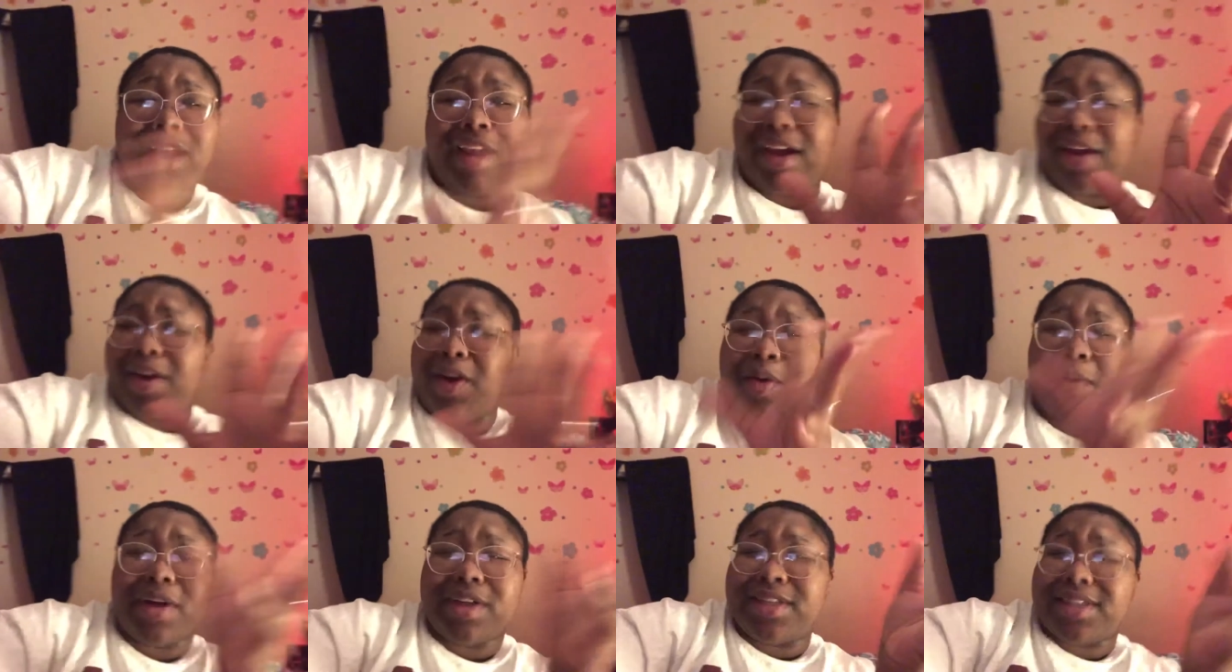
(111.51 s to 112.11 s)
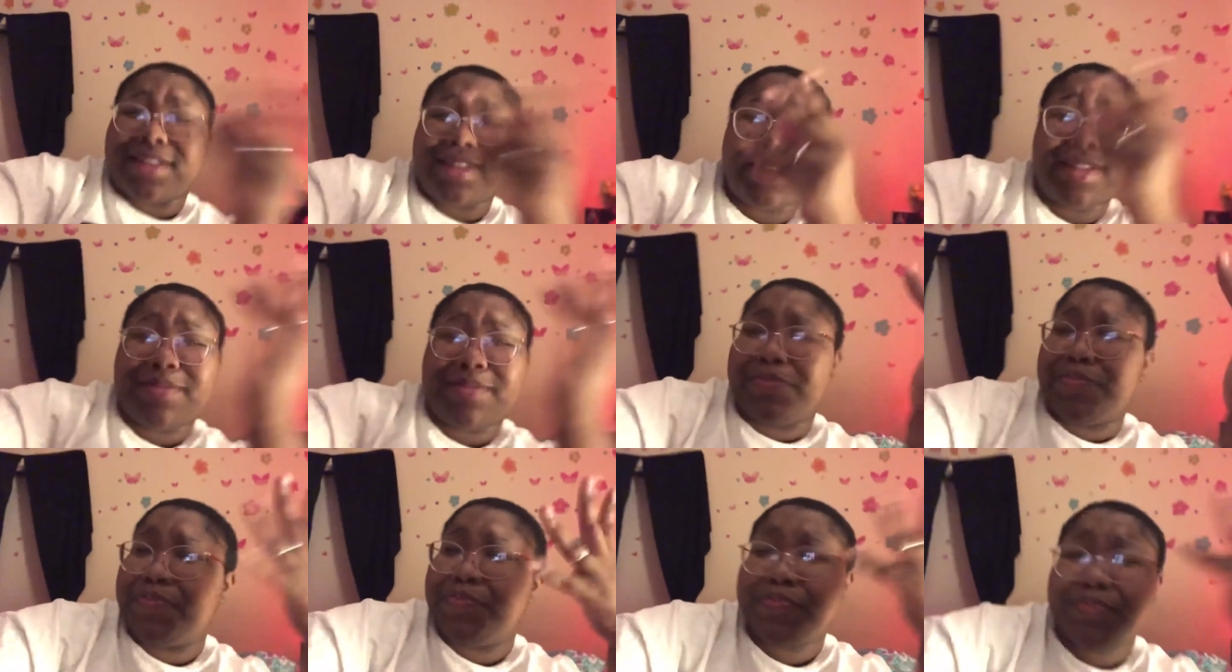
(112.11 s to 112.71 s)
You know what? Just
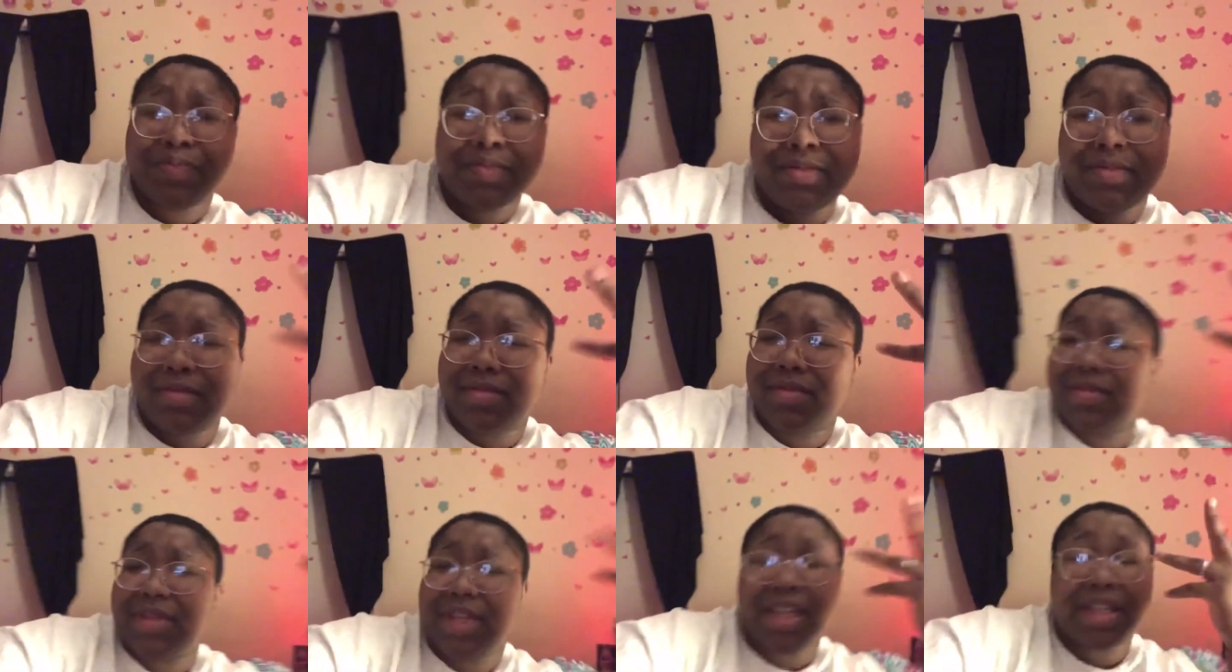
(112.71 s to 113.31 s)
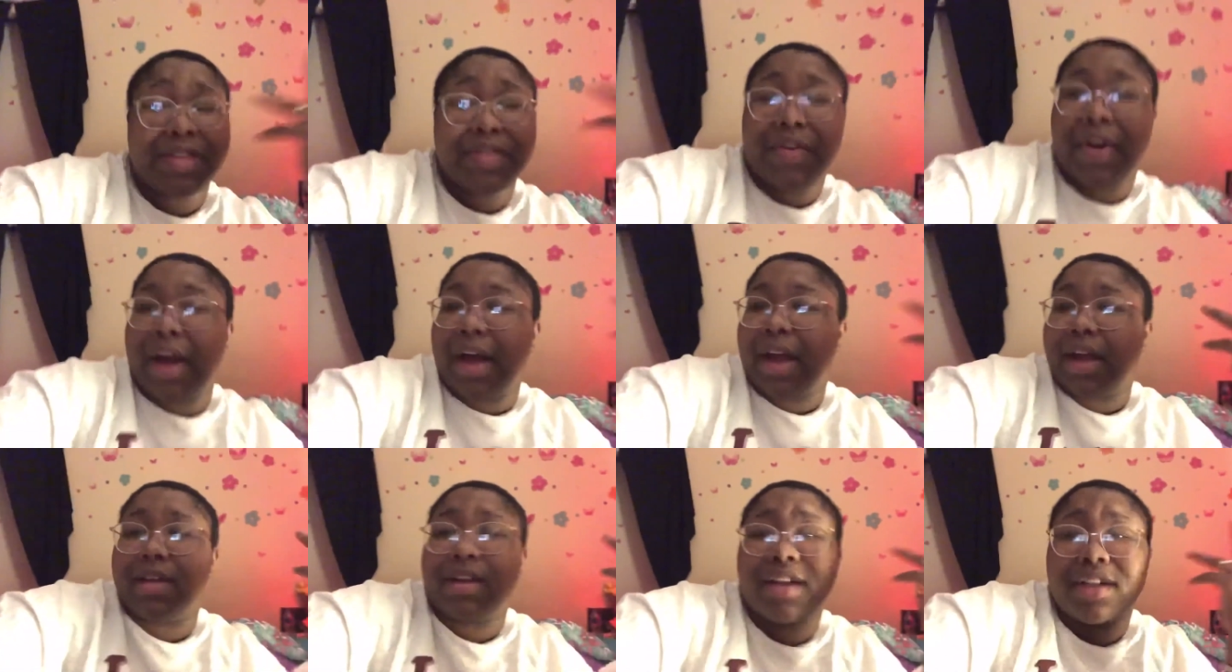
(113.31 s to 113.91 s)
it's
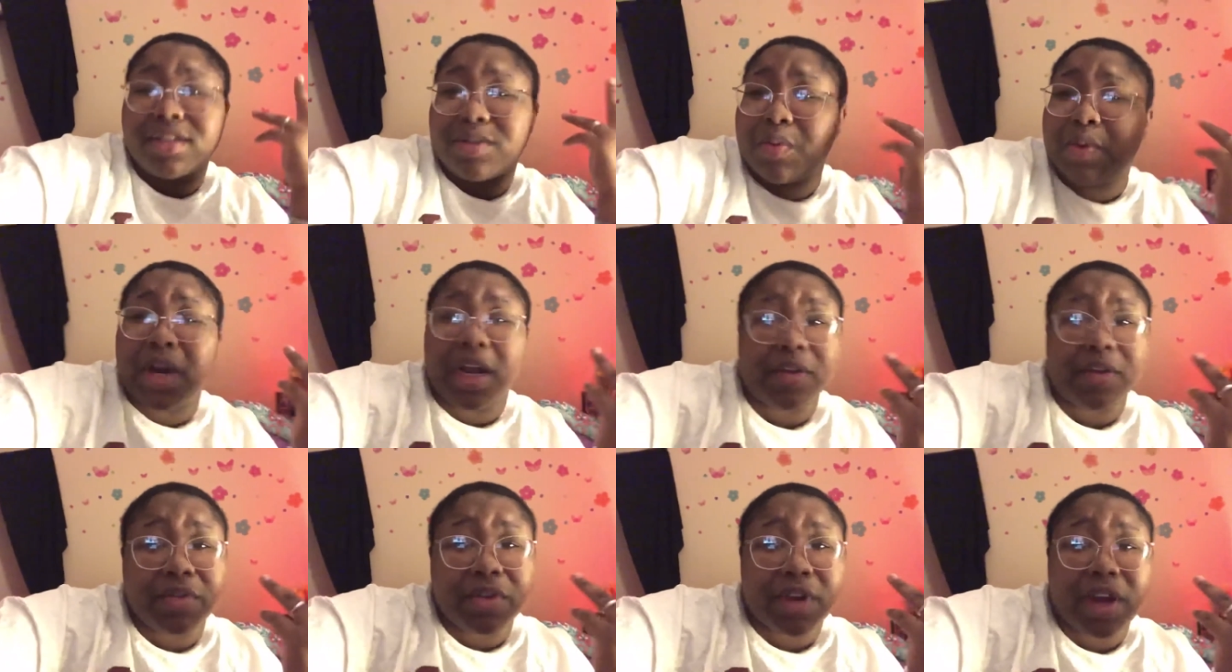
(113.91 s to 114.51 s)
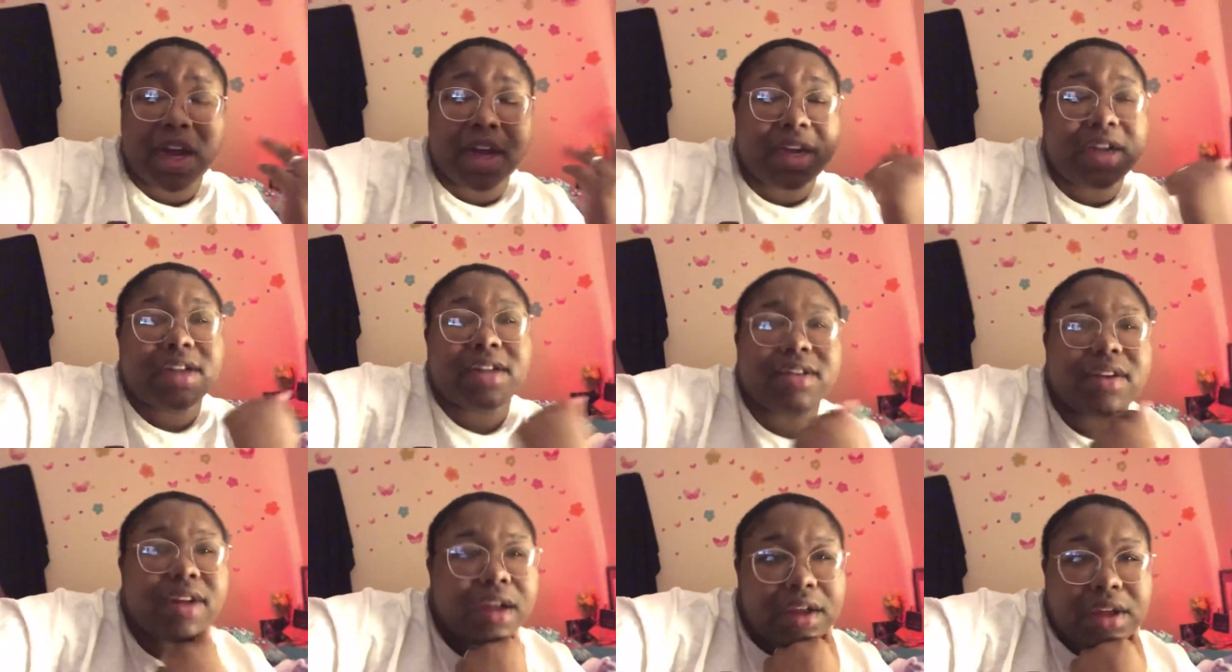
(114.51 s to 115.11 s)
fine. It's whatever. I can.